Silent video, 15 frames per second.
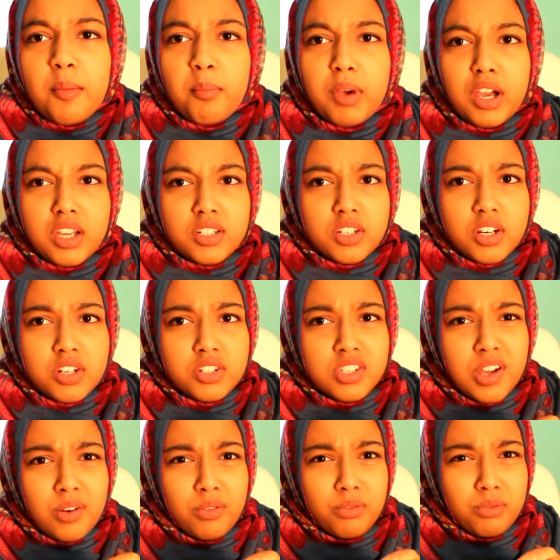but it turns
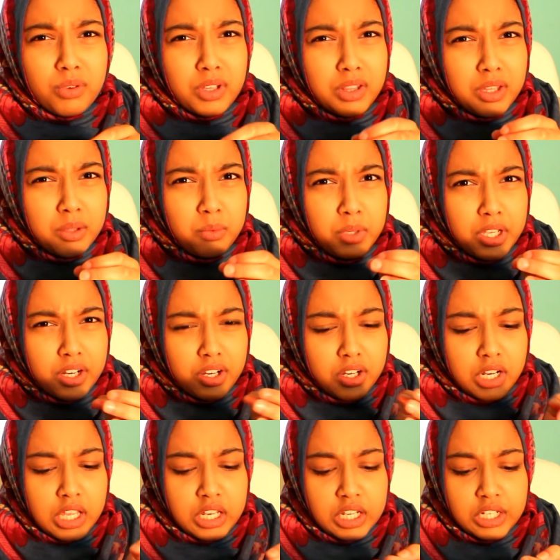out really
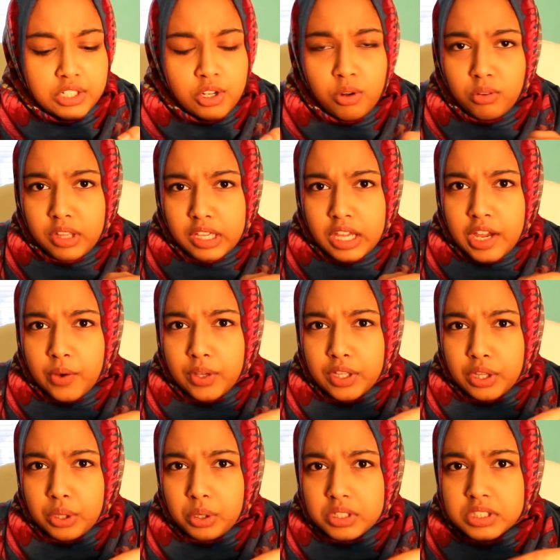weird and I don't like how
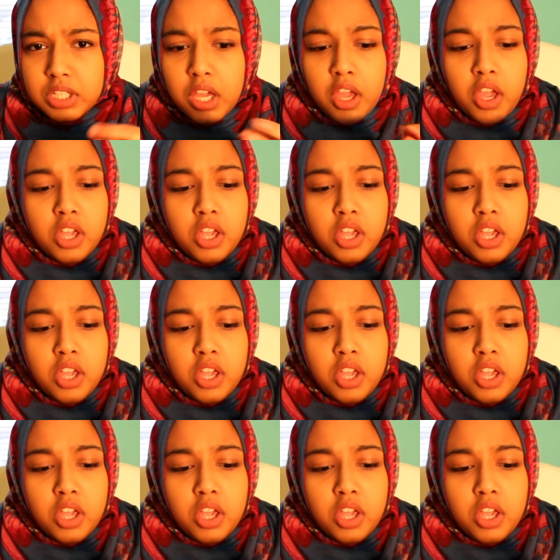it looks.